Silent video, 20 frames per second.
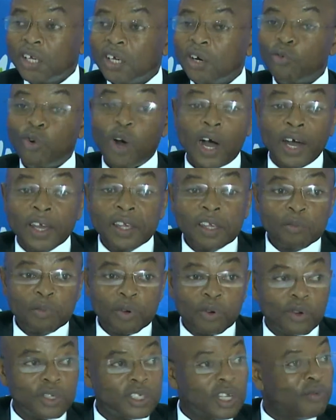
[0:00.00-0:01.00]
Why?
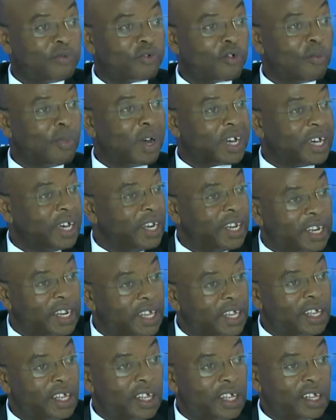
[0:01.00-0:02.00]
Because I'm from
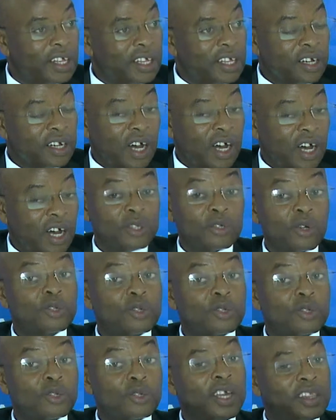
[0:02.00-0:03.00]
Makerere. I was
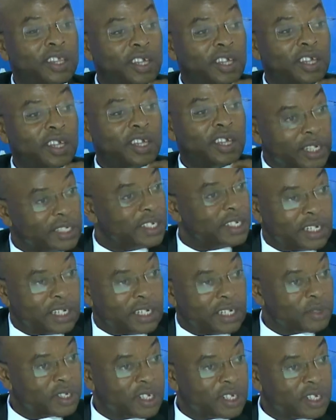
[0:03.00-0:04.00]
also fighting President
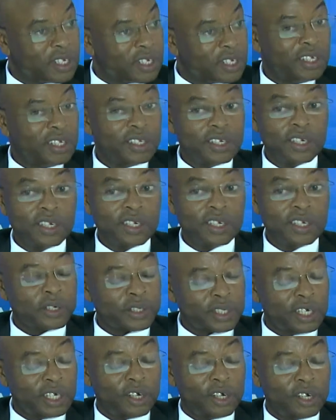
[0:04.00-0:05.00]
Museveni in the
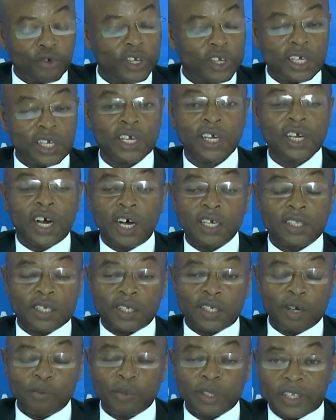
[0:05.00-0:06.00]
boxing ring at the
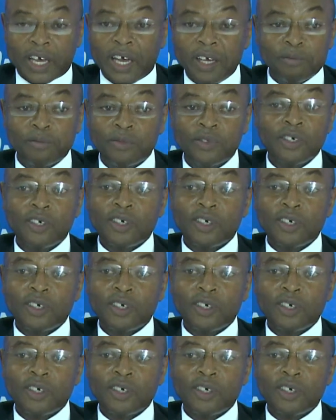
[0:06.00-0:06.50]
same time.